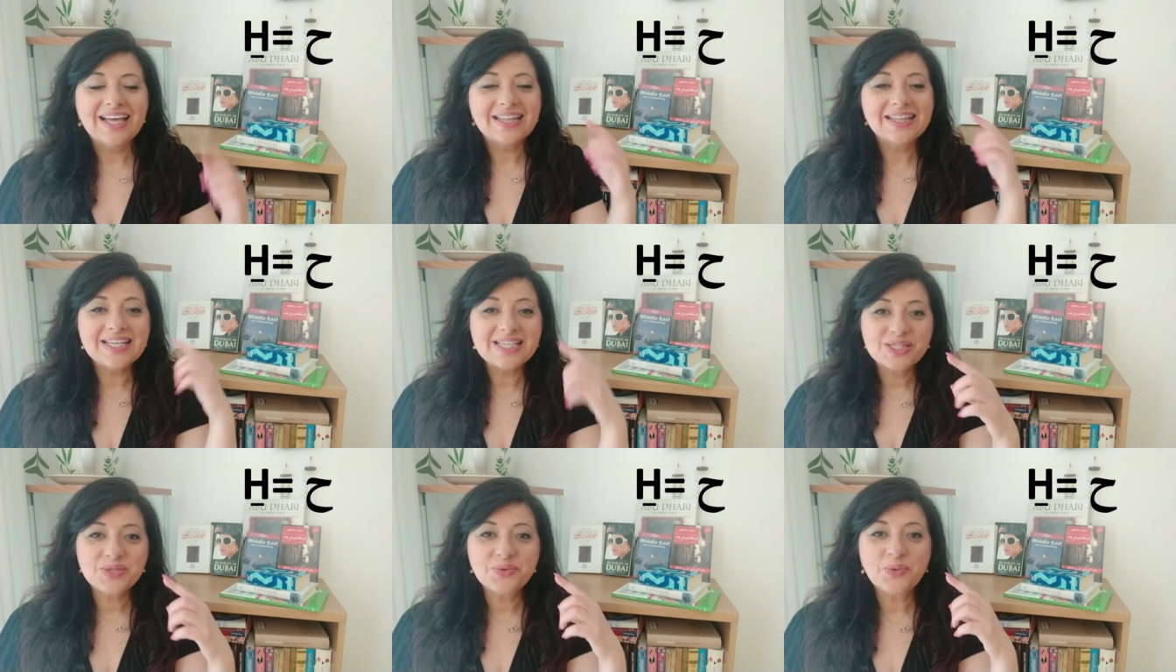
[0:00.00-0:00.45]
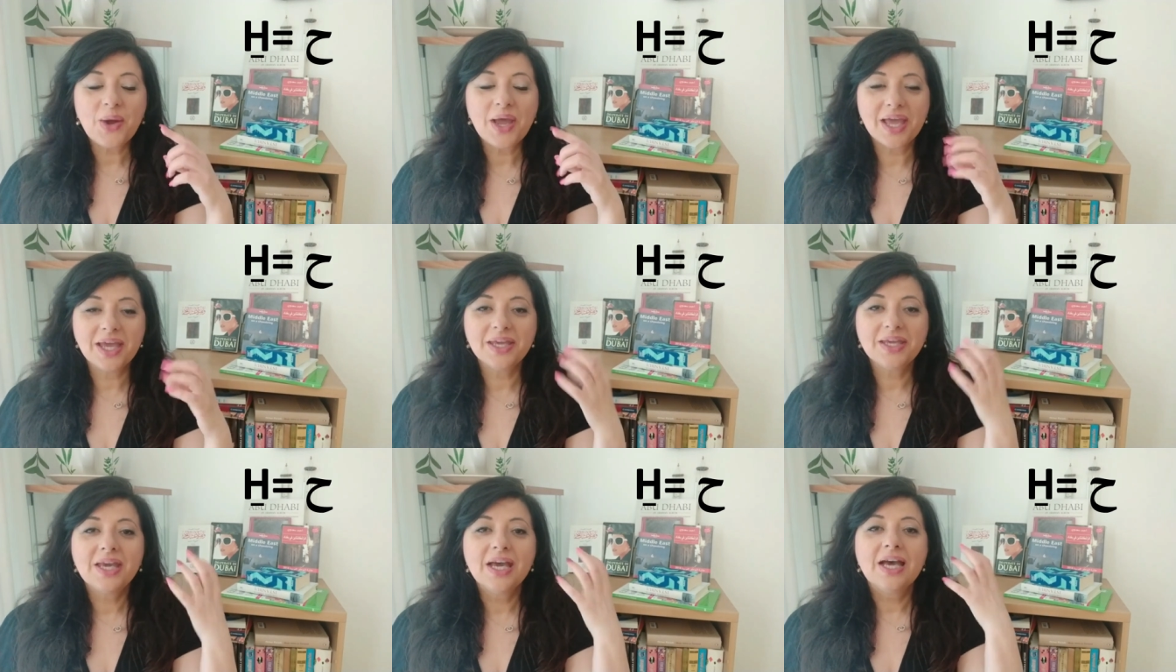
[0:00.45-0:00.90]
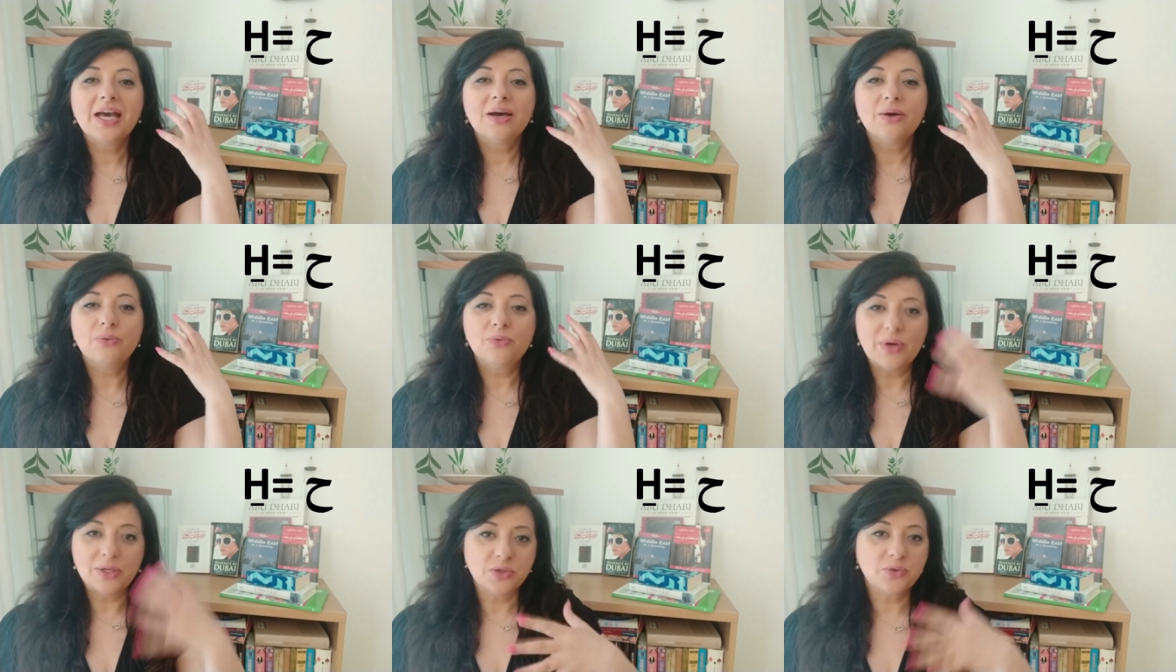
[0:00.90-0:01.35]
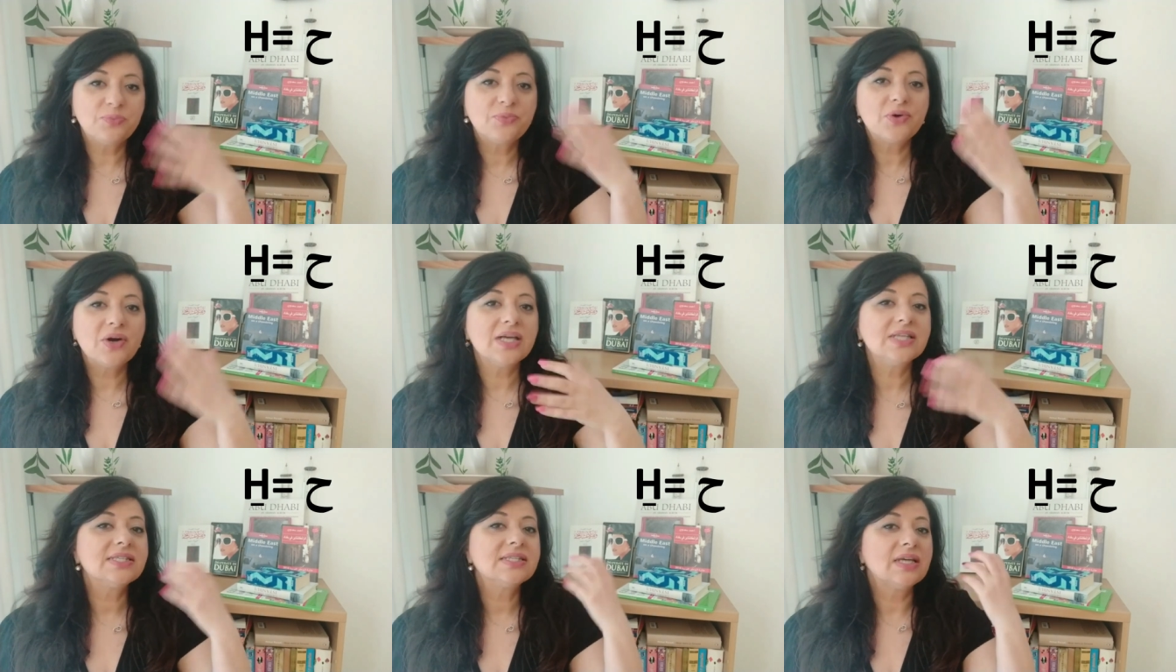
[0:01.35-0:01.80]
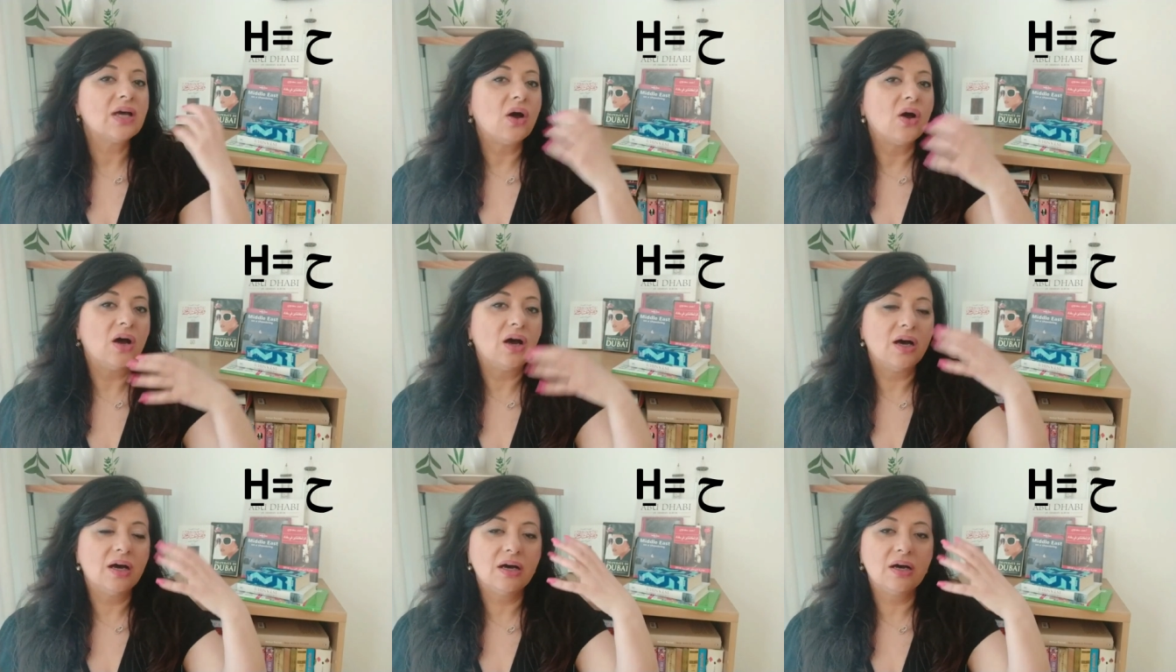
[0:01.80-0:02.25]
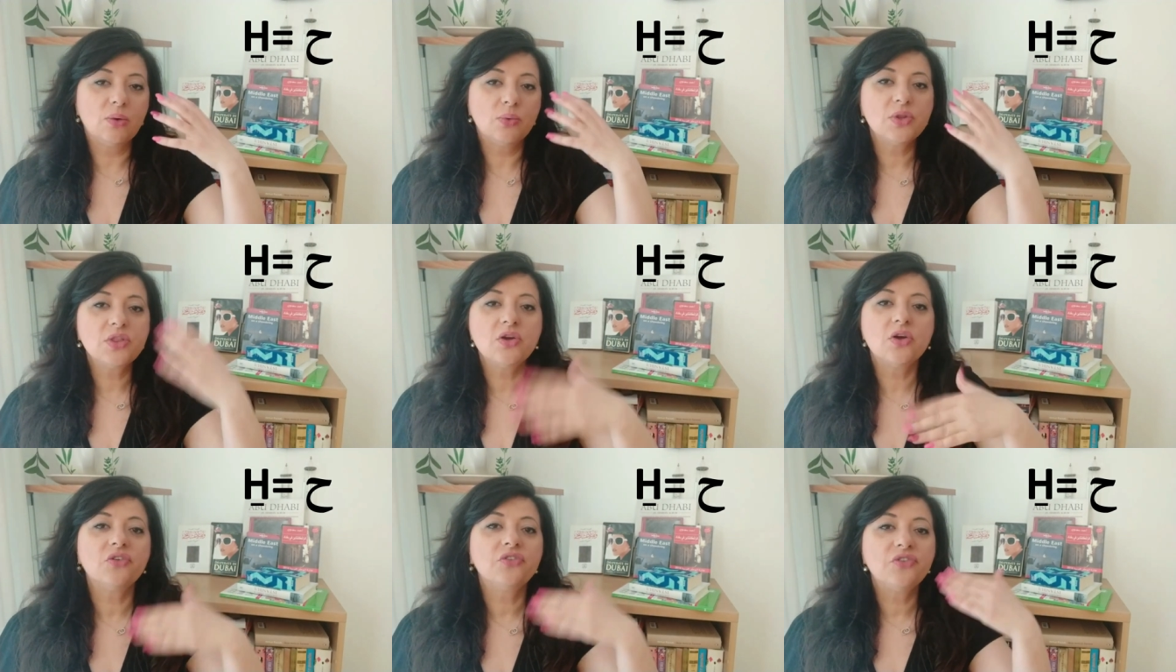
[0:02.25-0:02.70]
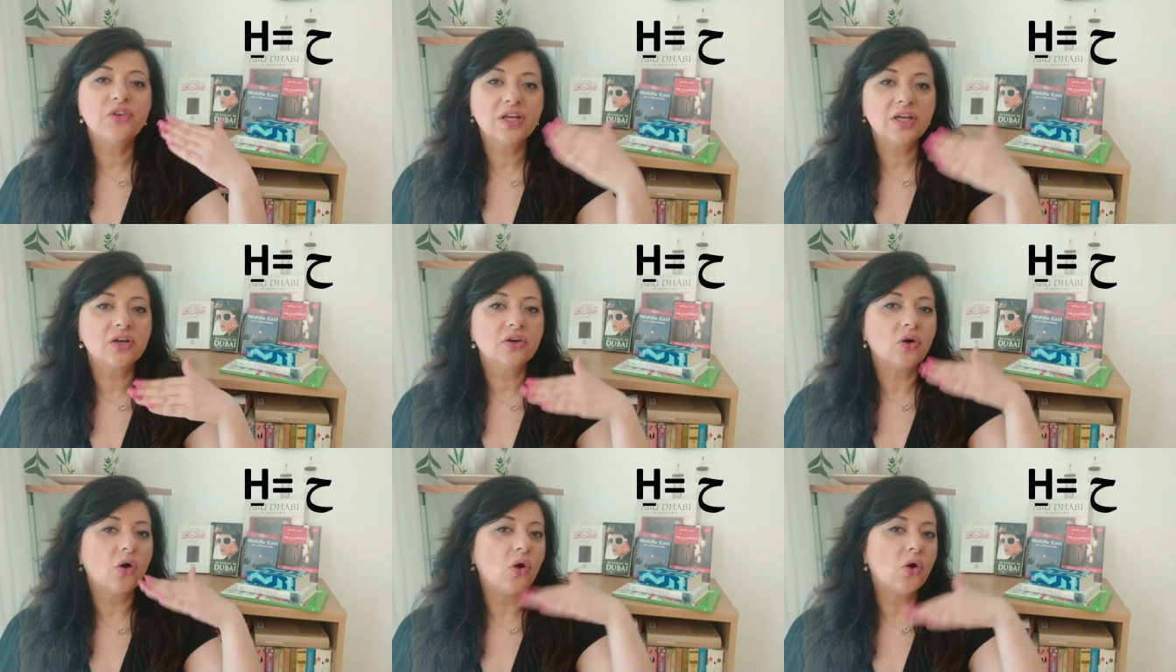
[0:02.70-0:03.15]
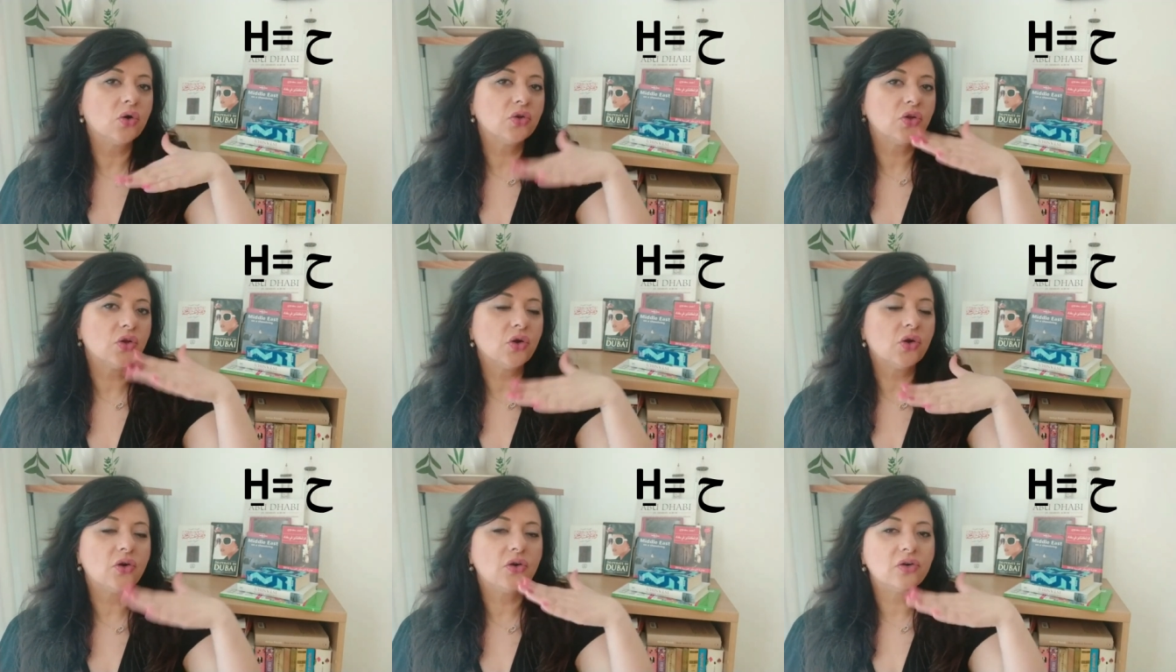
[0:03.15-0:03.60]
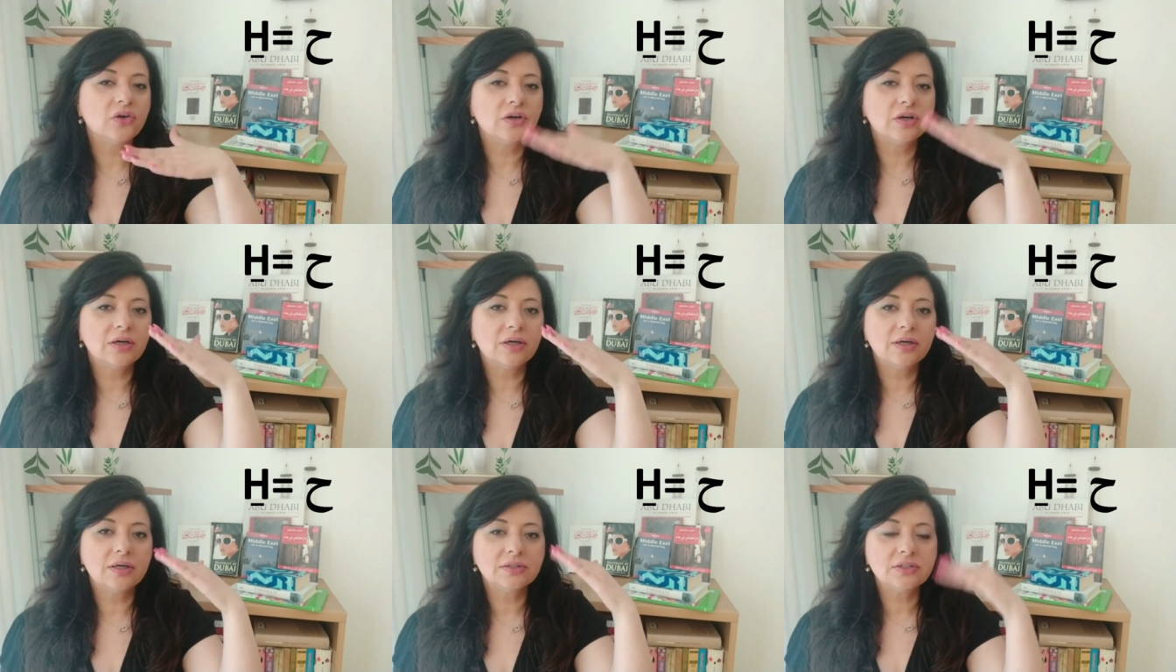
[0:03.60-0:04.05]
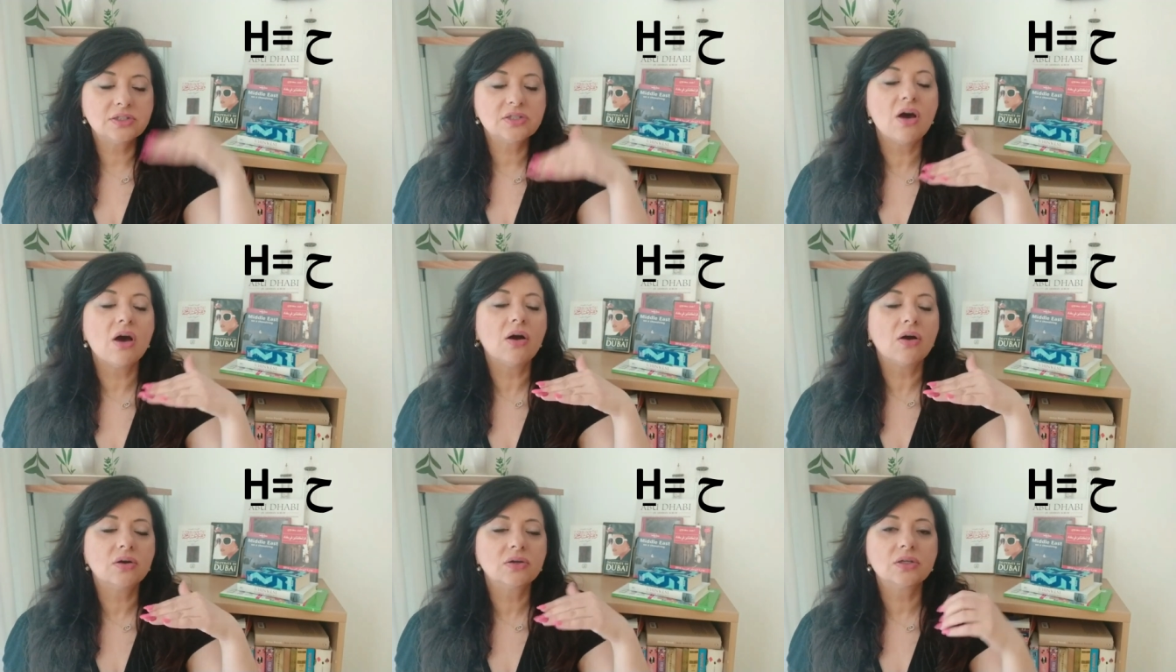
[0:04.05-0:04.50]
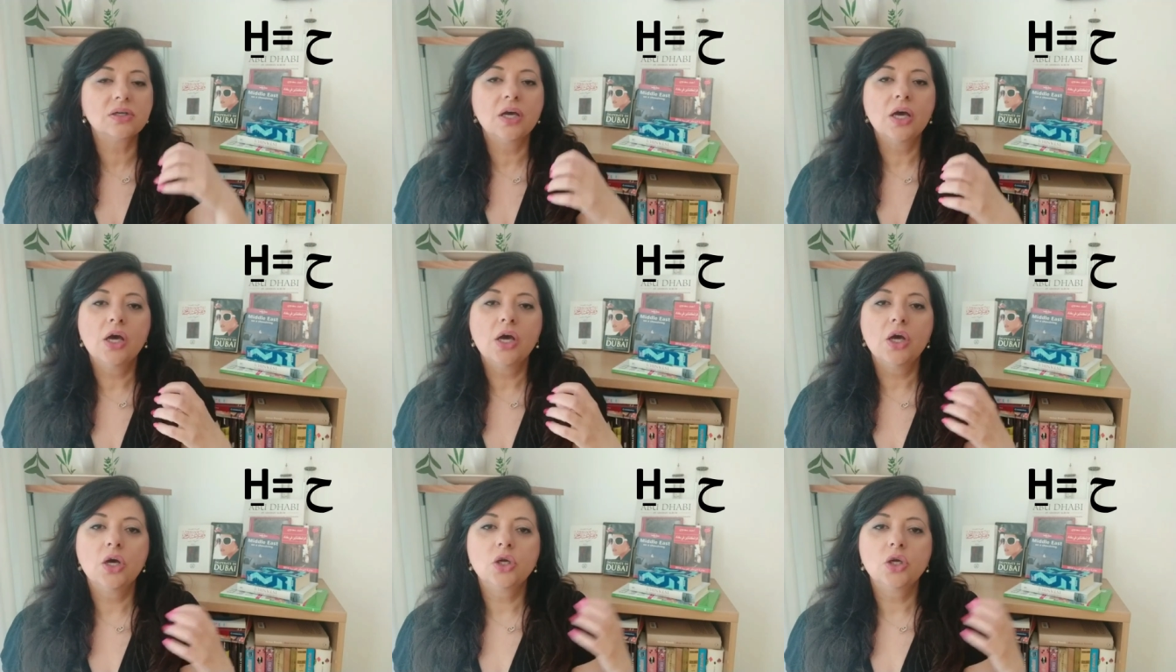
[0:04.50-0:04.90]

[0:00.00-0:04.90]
This way, when you press uh, with your finger on your uh, tongue,